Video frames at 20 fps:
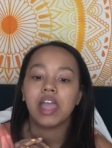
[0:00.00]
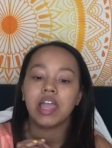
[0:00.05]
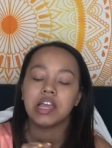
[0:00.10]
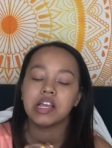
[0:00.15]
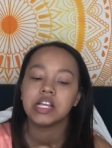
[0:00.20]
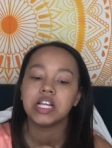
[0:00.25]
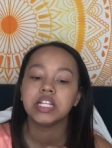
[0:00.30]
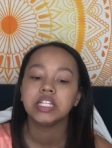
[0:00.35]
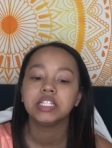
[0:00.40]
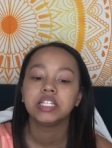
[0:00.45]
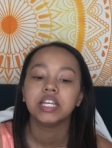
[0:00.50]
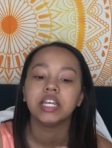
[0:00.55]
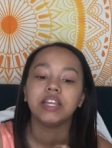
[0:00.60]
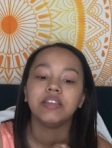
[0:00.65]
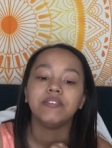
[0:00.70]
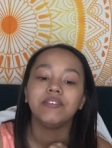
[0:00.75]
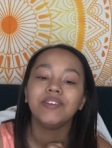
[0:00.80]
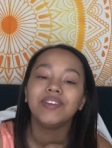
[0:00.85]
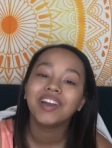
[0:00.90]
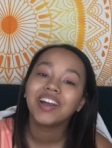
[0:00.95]
And
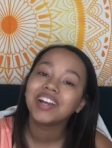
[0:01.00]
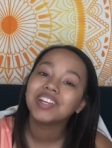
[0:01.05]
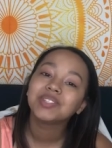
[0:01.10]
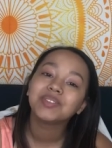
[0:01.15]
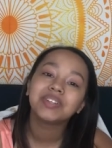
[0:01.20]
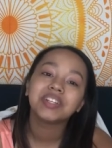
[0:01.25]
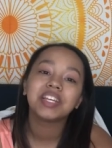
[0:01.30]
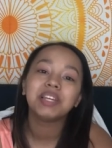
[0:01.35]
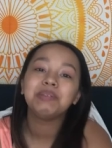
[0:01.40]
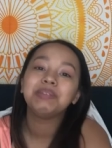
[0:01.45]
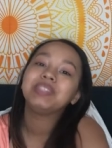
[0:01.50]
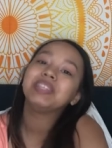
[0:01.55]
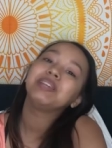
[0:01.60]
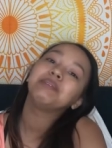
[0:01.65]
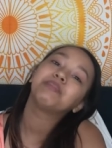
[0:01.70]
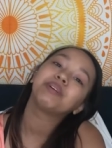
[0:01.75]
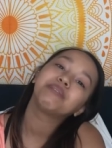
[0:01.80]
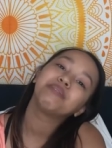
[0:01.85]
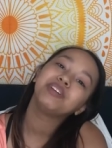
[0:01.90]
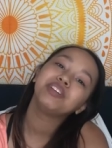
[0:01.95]
if you guys want to keep
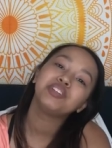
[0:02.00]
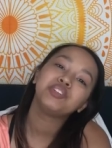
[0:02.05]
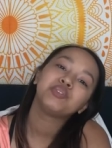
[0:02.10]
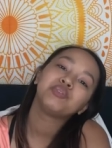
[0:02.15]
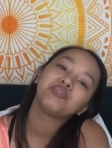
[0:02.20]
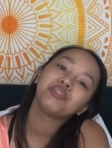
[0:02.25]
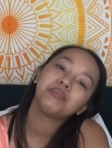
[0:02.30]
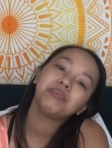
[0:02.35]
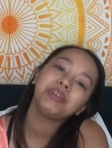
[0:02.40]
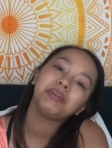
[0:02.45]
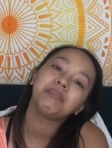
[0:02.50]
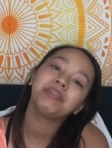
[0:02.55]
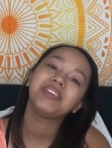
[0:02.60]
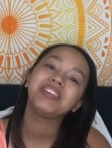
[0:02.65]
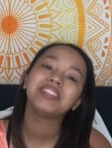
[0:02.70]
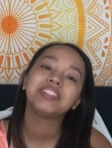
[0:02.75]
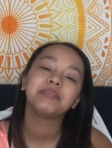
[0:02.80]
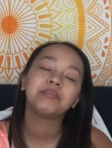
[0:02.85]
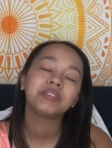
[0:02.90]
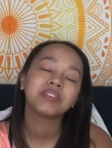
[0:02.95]
seeing more videos from me,
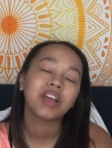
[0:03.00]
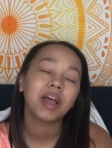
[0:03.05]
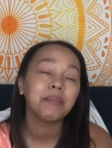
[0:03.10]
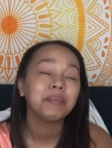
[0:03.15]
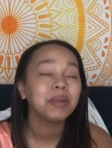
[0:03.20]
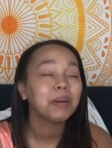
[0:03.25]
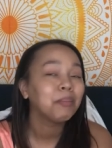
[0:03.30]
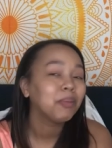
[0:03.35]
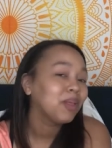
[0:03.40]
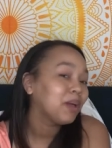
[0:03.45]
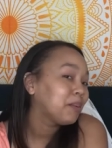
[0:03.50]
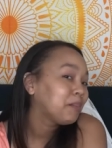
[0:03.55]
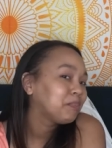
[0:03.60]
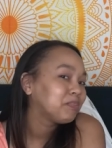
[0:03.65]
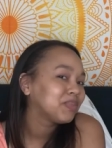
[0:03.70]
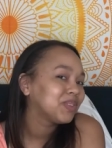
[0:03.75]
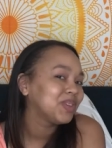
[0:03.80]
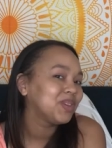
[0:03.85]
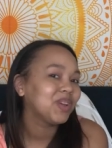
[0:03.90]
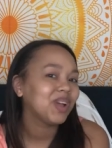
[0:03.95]
please subscribe down below.
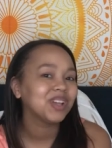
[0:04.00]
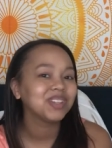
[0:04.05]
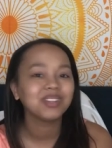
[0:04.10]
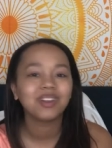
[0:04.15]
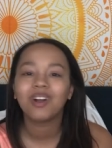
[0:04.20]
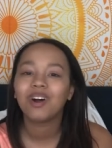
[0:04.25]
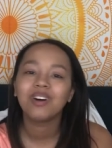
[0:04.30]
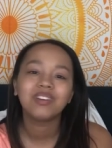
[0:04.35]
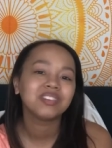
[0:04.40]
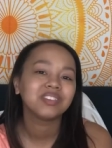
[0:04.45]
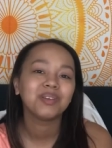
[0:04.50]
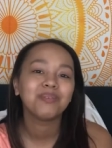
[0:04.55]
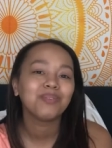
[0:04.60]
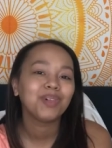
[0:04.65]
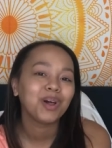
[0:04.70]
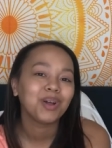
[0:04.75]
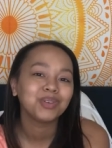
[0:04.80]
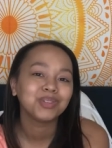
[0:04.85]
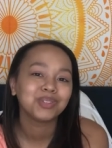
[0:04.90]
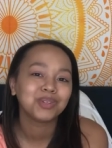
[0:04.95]
You guys are all
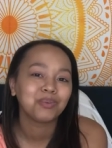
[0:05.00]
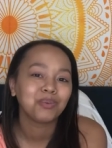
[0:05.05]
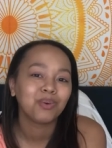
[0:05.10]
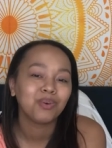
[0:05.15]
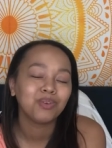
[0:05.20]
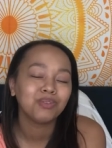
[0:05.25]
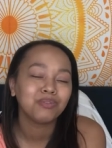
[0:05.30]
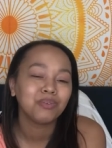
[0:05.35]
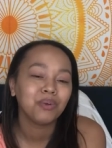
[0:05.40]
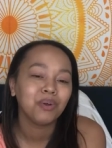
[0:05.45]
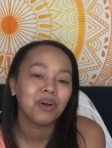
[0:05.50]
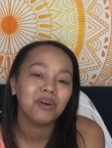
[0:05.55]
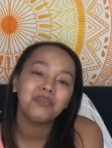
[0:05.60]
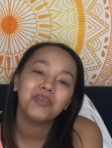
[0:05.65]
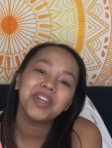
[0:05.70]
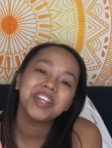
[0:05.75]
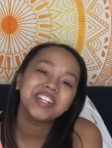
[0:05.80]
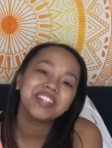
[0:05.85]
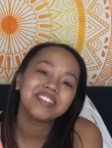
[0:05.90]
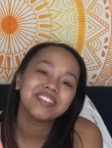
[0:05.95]
sunflowers in a world full
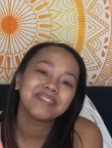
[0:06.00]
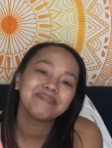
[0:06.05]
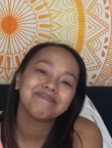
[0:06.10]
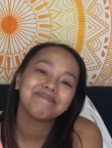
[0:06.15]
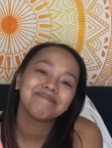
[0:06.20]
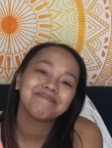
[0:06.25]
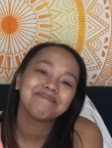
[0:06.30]
of weeds.